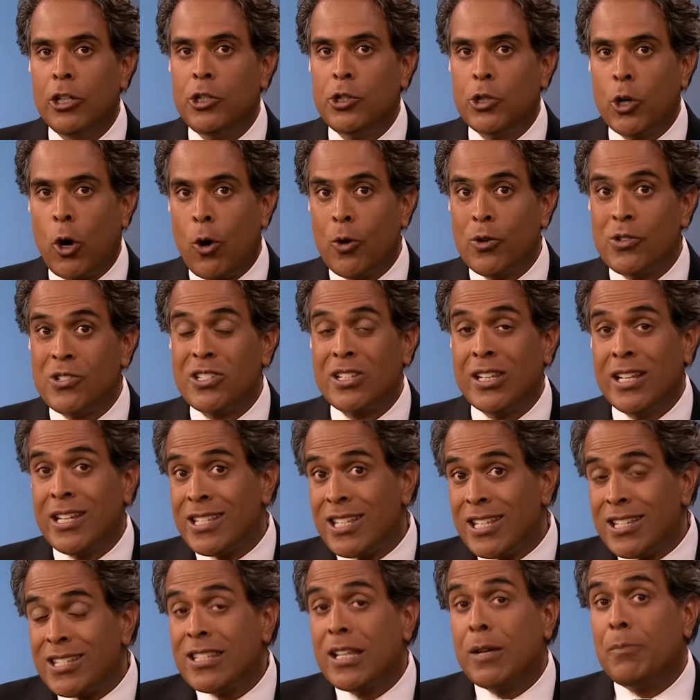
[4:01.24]
drones.
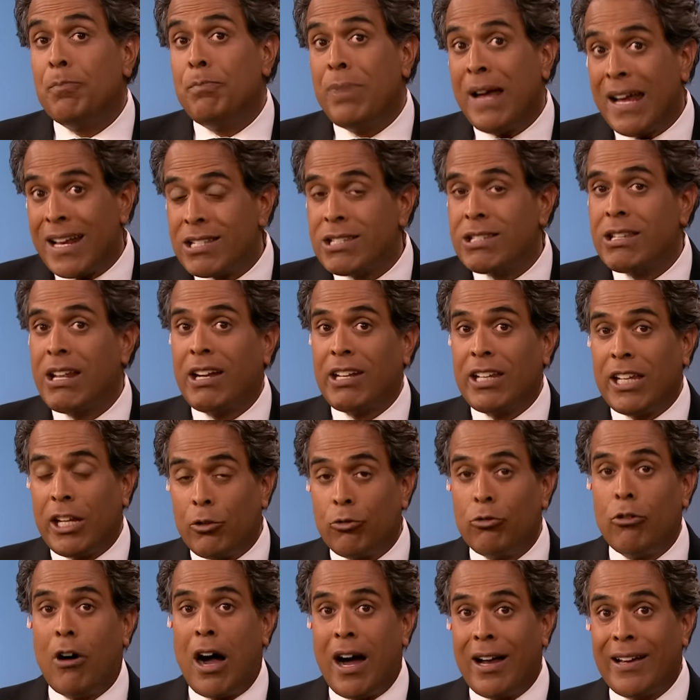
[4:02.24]
This is the best that
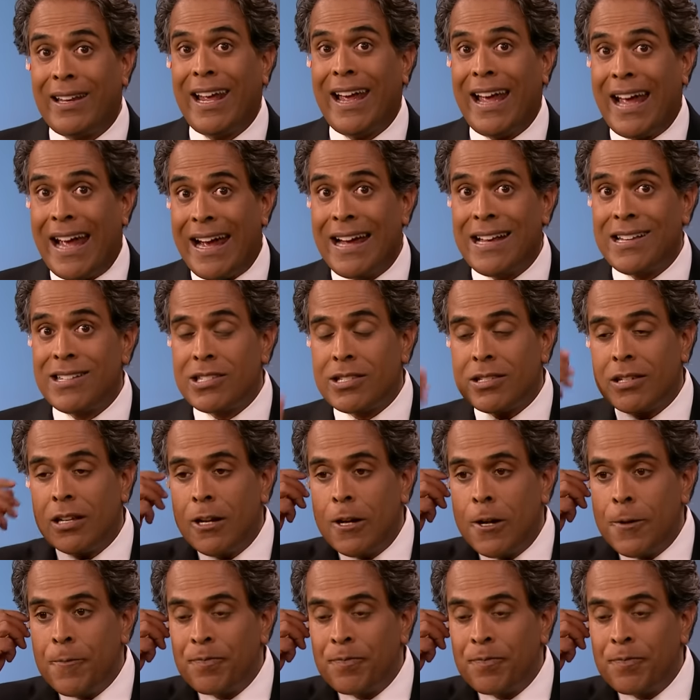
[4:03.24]
Iran has.